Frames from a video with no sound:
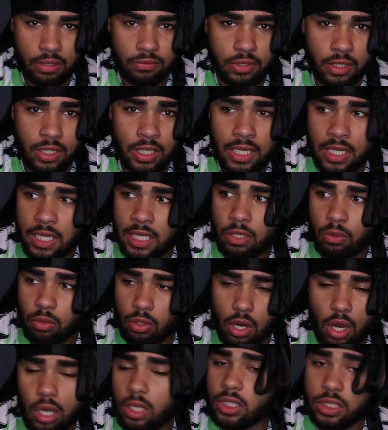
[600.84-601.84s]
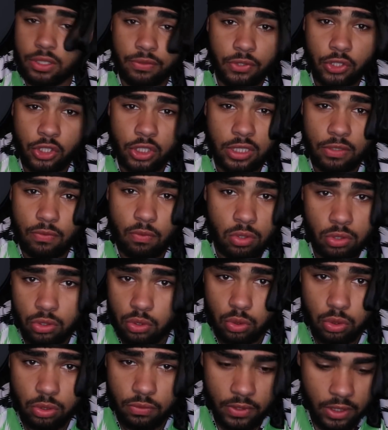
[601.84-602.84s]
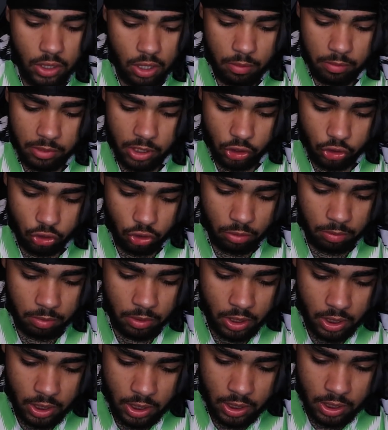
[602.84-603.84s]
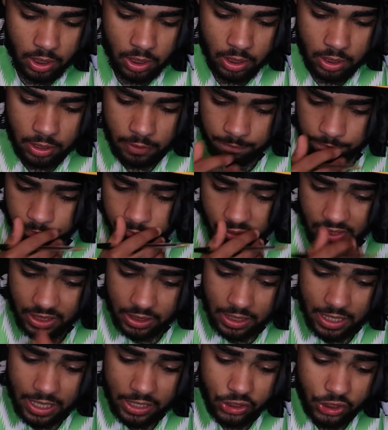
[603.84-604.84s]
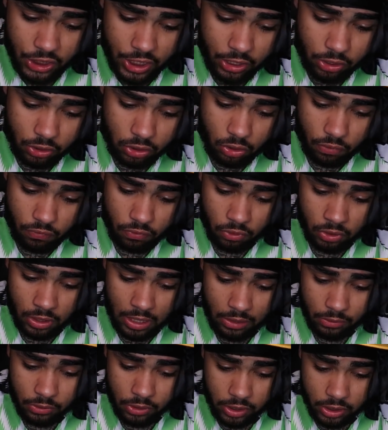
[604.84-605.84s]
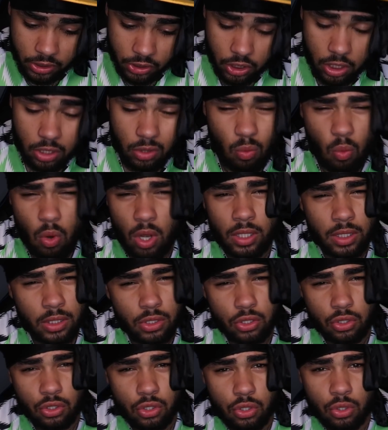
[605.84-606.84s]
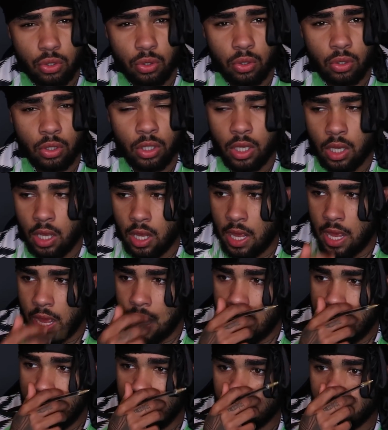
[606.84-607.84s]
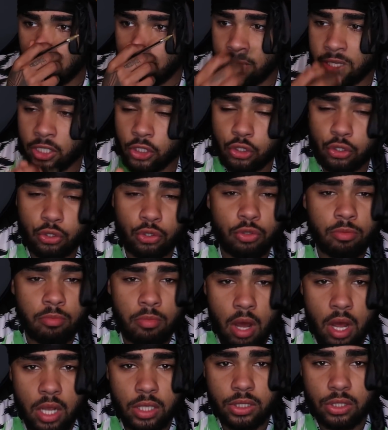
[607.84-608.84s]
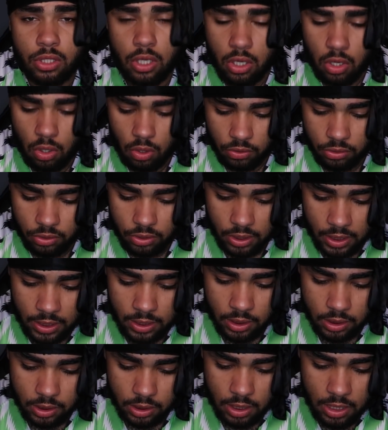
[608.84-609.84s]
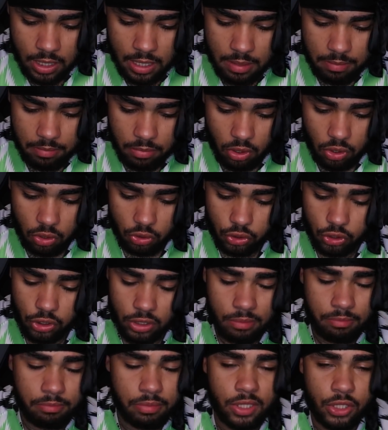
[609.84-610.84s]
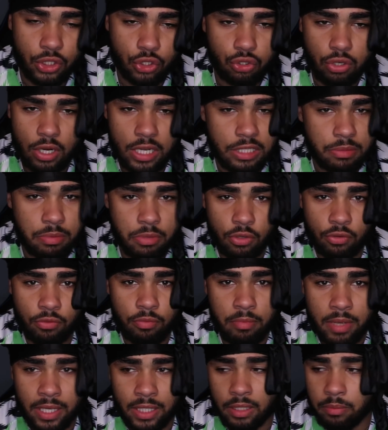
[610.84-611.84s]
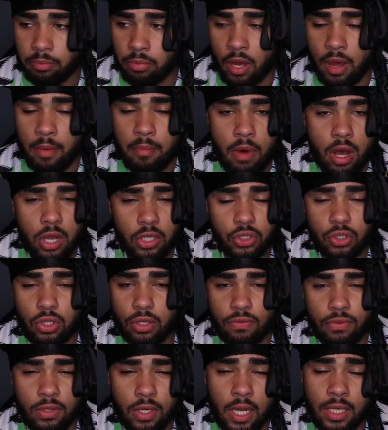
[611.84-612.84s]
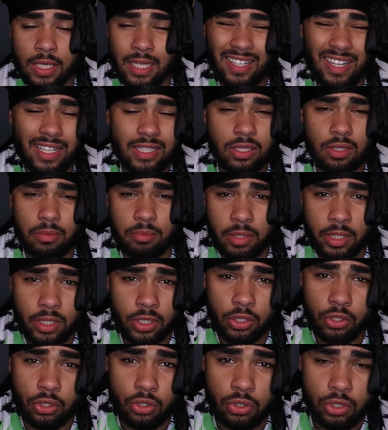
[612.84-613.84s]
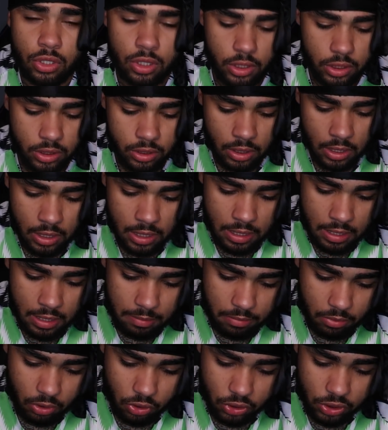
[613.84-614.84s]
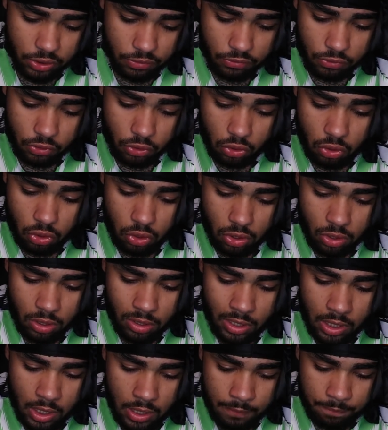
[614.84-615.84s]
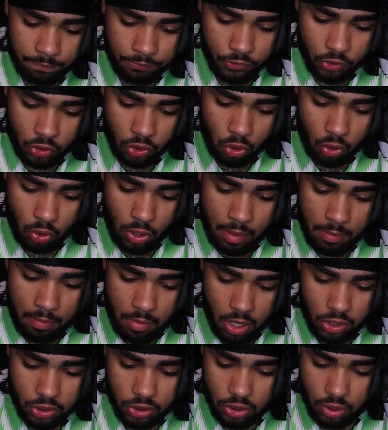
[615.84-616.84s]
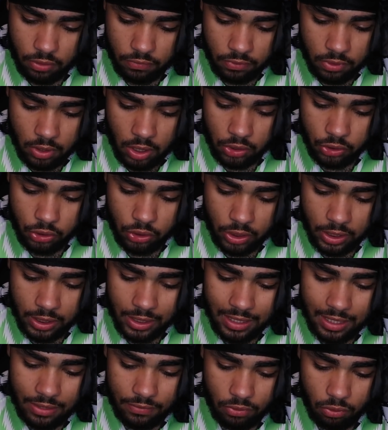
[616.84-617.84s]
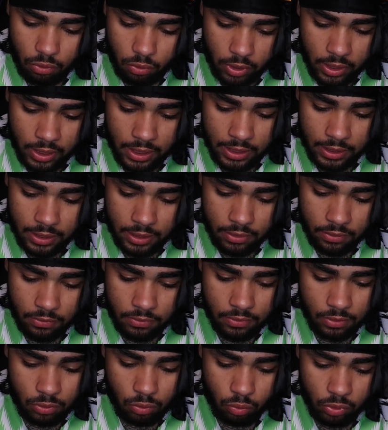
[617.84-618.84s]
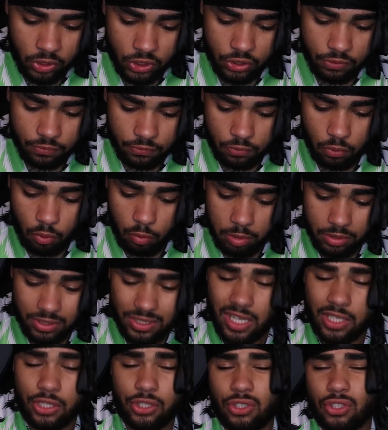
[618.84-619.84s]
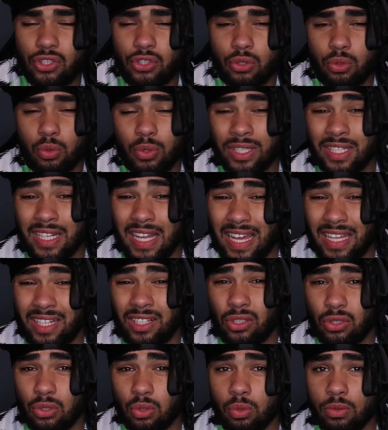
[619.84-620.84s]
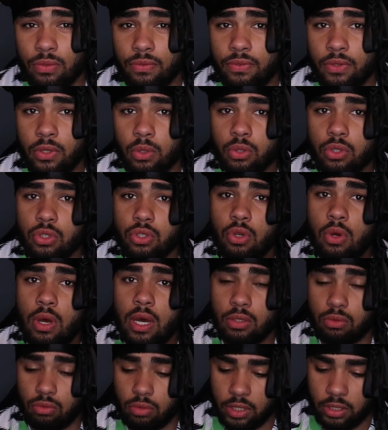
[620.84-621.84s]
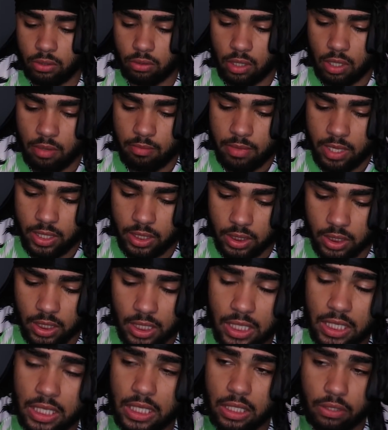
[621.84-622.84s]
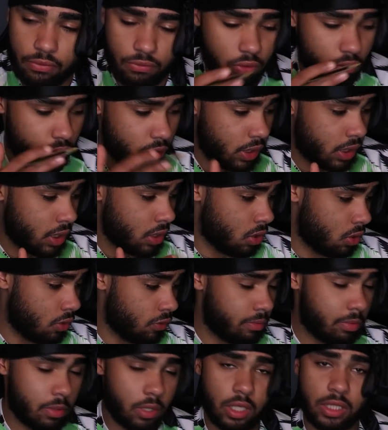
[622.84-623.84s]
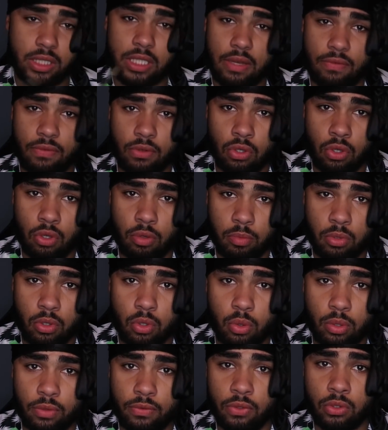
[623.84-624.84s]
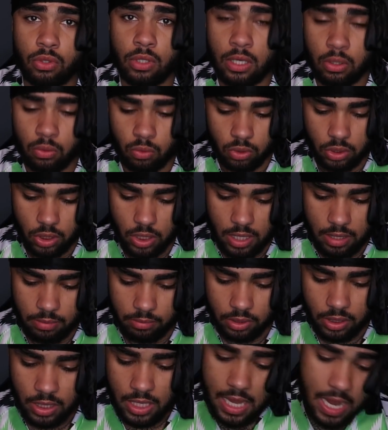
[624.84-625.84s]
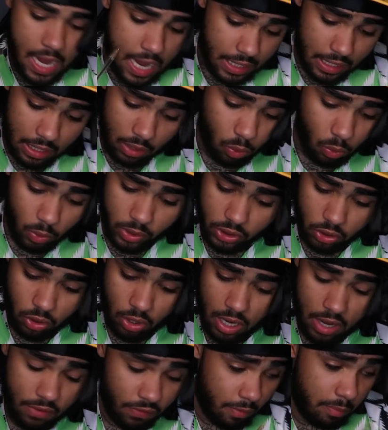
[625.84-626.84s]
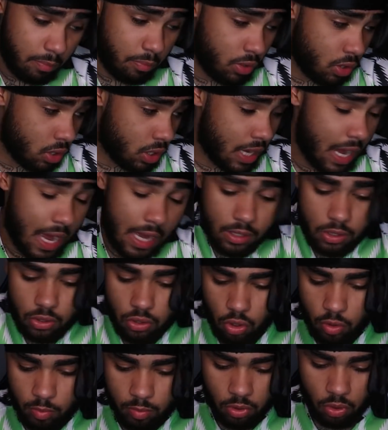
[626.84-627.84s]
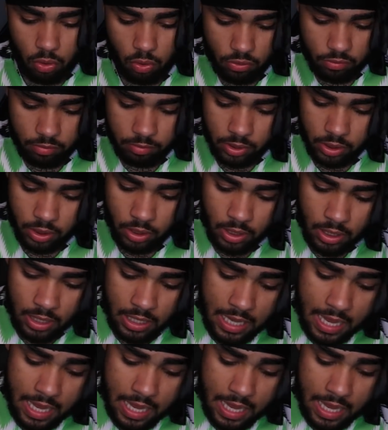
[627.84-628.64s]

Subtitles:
you have, the, regardless if you just have one source of income and a job, educate yourself on how you can turn one into two and make sure you master a lot of things because you can be a tradesman of many but a master of none, and that's completely useless. Because if you're, you know, a master of none, you can never really reach full potential in any sort of field. So I'd really recommend, if you're reading a lot of books, have a notebook with you at all times. And I always got to have a book and a notebook with me.